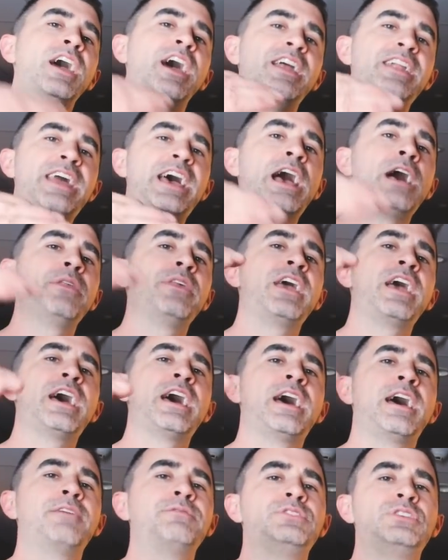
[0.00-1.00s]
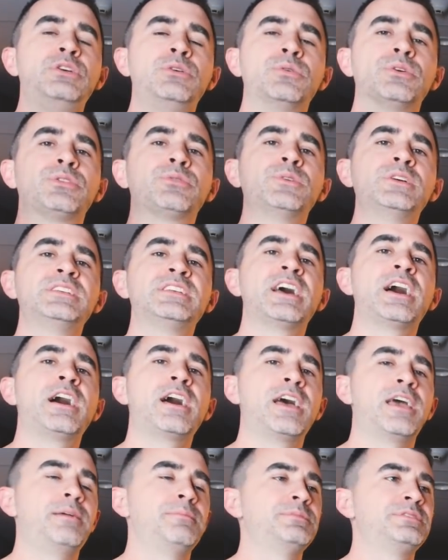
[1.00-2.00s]
and now they have 2 or 3
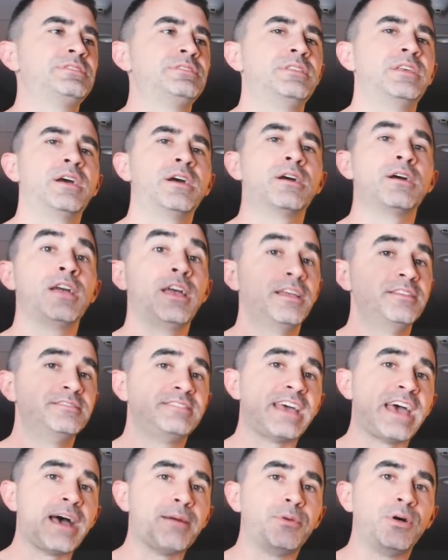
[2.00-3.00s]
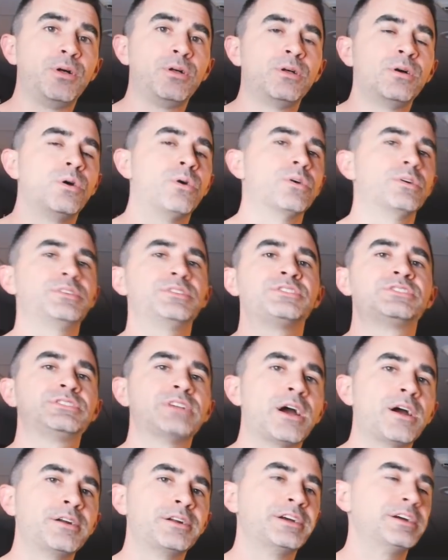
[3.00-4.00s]
times their dabble or their
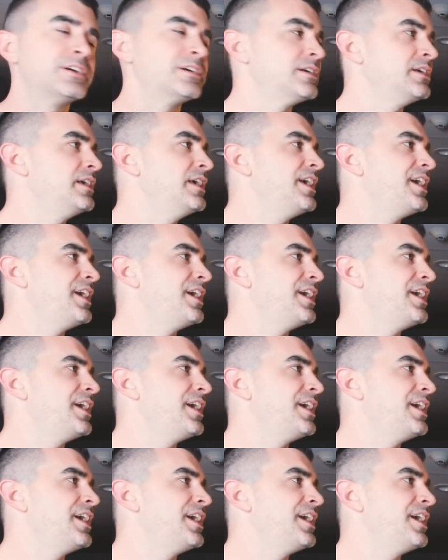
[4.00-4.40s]
starter,